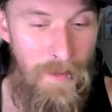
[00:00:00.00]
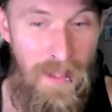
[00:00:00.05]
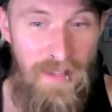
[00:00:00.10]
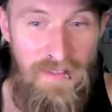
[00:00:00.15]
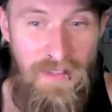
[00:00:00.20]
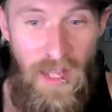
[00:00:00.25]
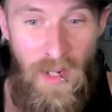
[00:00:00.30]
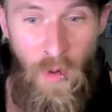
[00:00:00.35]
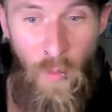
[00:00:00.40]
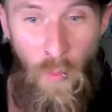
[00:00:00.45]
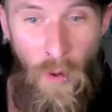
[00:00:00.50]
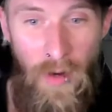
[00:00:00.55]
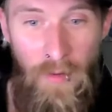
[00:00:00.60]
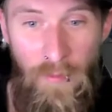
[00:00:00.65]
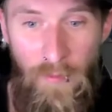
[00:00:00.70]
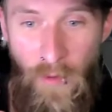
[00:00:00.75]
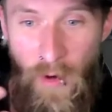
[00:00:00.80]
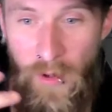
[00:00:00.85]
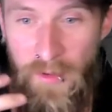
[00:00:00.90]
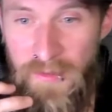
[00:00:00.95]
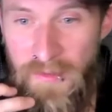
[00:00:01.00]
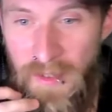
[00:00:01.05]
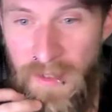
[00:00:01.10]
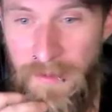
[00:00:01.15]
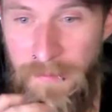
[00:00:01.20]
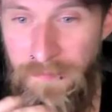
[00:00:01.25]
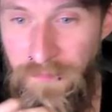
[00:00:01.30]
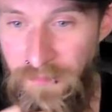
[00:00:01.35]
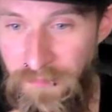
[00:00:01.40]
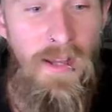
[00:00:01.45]
It's got a white
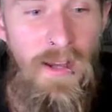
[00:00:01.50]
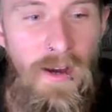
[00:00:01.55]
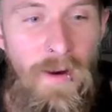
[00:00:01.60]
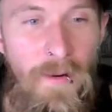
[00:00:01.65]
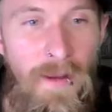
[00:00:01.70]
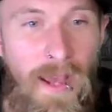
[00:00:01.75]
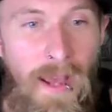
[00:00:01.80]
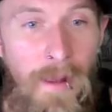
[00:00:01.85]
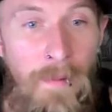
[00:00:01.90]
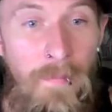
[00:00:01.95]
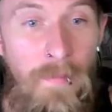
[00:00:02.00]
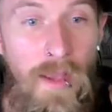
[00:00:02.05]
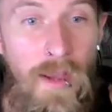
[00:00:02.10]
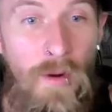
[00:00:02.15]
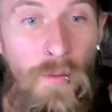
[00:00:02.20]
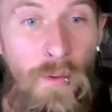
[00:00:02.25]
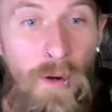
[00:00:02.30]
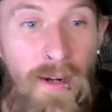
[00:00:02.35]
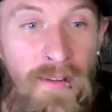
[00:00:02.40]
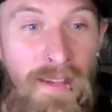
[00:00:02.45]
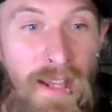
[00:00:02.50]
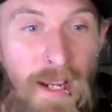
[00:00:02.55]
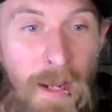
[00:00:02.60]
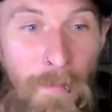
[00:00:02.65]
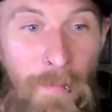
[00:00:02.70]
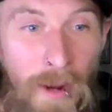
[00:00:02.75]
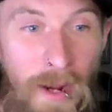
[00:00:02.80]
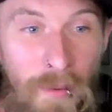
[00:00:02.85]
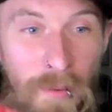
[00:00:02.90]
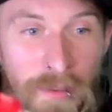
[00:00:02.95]
frosting. Okay, we're going to take a
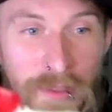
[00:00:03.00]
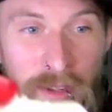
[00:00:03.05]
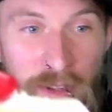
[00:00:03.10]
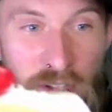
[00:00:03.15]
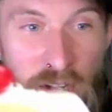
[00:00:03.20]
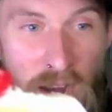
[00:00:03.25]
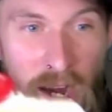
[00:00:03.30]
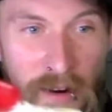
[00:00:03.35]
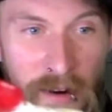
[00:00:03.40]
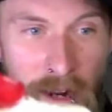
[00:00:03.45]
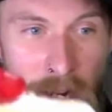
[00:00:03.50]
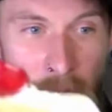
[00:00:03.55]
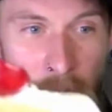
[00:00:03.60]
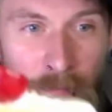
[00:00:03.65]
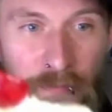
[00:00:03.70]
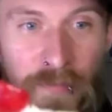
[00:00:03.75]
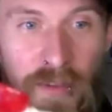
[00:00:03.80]
bite with the cherry.